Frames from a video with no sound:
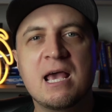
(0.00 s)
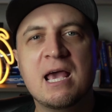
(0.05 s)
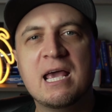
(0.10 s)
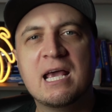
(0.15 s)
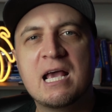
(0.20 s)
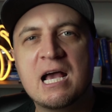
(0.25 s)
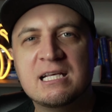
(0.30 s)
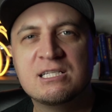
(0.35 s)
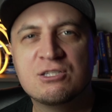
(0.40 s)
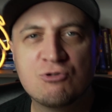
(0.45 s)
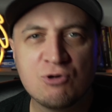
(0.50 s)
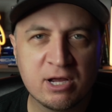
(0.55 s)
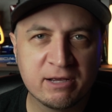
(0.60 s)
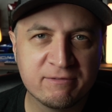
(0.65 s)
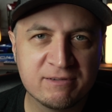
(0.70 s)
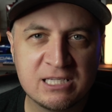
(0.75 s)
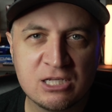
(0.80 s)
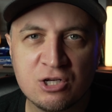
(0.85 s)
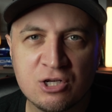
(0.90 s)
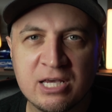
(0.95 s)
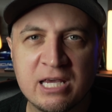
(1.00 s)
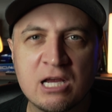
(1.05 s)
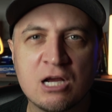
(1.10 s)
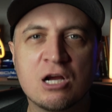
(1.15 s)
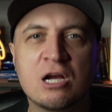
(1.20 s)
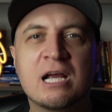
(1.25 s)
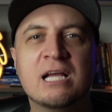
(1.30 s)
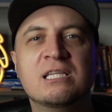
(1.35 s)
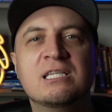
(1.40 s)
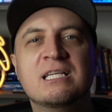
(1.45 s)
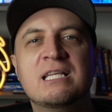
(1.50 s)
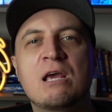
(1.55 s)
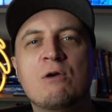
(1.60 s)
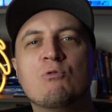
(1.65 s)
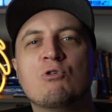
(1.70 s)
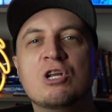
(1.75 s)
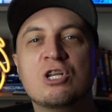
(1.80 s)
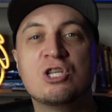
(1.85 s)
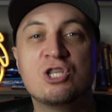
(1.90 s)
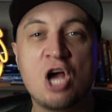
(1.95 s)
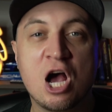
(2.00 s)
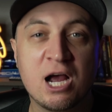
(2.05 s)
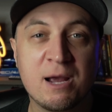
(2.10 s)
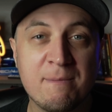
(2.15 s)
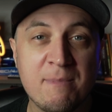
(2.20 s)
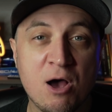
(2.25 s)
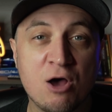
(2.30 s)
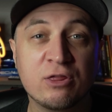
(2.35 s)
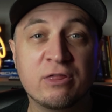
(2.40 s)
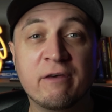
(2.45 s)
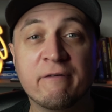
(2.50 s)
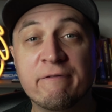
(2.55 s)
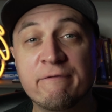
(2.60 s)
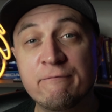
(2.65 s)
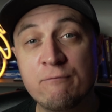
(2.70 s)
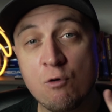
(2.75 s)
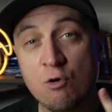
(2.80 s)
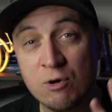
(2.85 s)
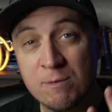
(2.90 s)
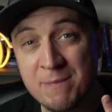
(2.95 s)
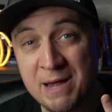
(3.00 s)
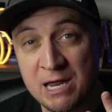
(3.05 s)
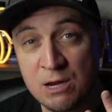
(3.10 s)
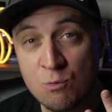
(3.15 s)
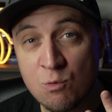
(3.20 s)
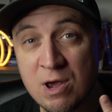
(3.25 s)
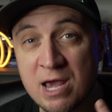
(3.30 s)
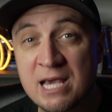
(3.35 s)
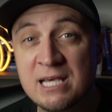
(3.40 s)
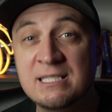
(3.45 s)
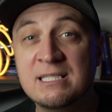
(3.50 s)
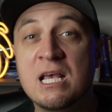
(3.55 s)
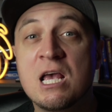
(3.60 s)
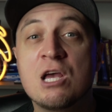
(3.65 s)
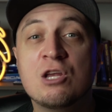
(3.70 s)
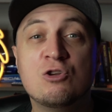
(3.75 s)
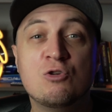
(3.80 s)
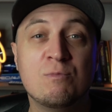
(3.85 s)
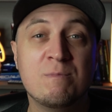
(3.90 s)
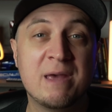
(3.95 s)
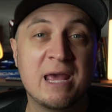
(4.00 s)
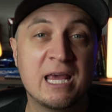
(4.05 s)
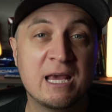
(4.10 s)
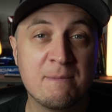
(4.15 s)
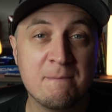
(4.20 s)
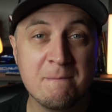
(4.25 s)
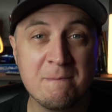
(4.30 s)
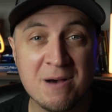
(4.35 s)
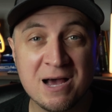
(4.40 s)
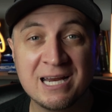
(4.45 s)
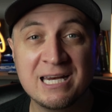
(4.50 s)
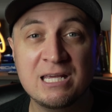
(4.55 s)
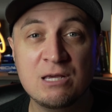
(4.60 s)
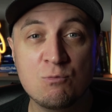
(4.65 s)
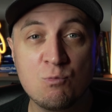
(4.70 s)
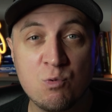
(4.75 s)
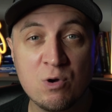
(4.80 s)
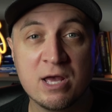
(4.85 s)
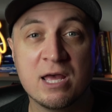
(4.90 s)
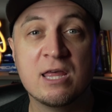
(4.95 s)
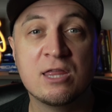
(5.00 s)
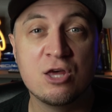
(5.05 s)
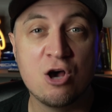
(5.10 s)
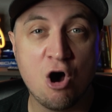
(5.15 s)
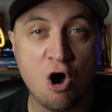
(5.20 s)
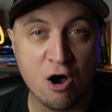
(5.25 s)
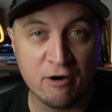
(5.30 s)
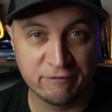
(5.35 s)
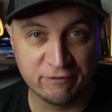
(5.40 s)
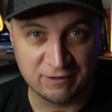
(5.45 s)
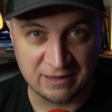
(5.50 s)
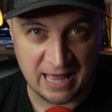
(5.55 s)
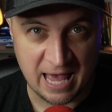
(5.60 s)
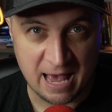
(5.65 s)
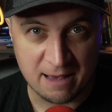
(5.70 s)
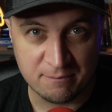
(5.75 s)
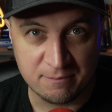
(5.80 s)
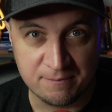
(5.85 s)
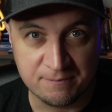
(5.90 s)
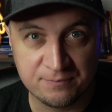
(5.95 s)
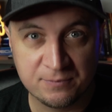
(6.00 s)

Hey guys, Greg Vasil here, and today we're going to talk about the four main ways to make money with OfferLab.